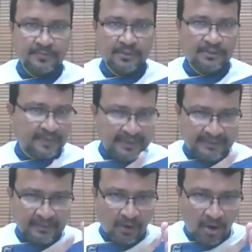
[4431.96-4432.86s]
create
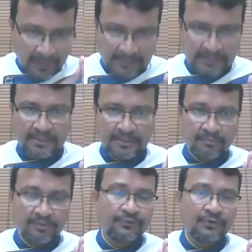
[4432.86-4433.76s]
an audit
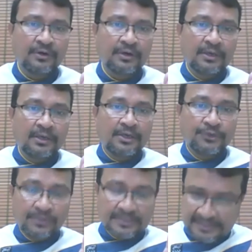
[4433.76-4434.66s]
before
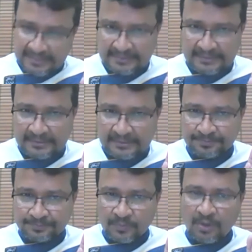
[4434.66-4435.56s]
your season,
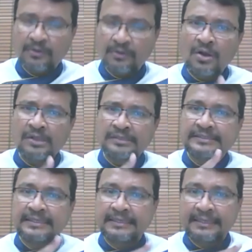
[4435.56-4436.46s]
or
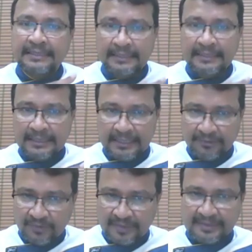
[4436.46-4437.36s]
constantly
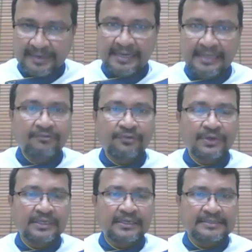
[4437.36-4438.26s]
give a training for
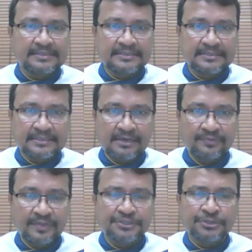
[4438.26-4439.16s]
your kitchen staff.
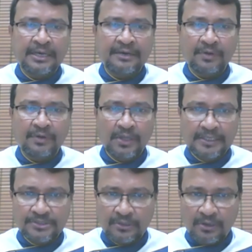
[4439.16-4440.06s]
They should have
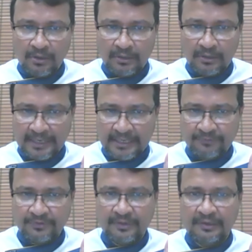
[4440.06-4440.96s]
knowledge on all kind of
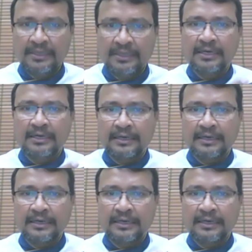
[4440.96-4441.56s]
uh, uh,